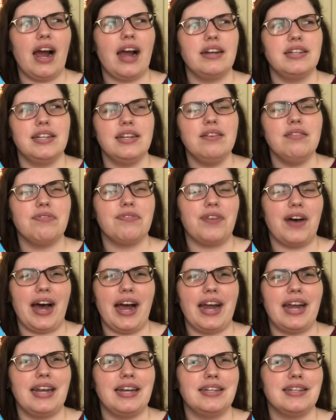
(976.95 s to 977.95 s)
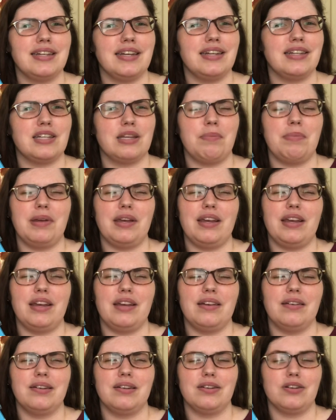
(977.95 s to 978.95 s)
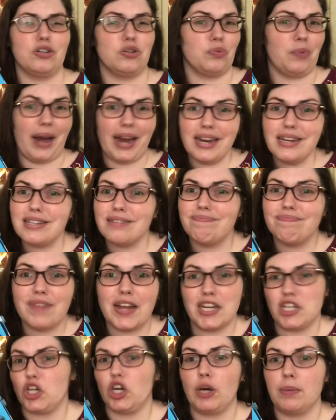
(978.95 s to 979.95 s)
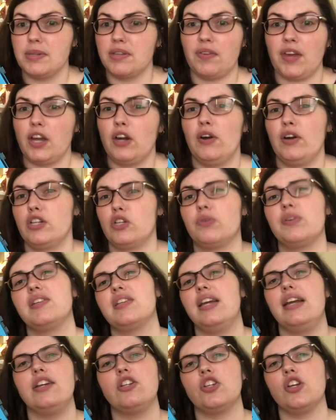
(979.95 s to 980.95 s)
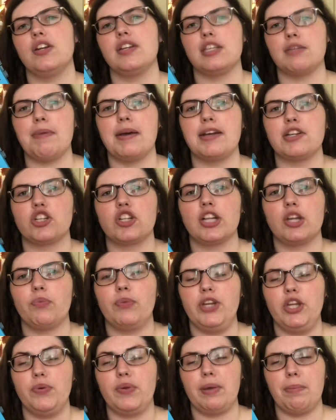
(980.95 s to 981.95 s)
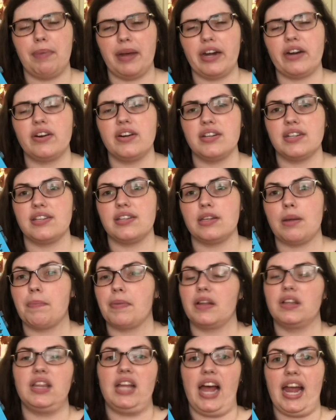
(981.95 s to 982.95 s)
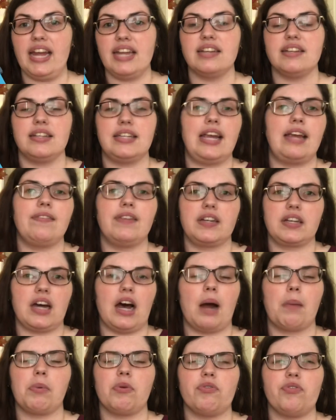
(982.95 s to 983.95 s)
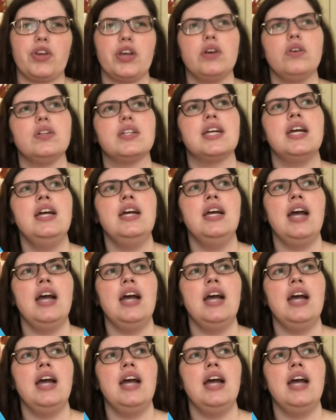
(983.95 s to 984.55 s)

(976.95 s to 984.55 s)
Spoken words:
I didn't find it to be great in terms of characterization, especially when you compare it to something like David Copperfield.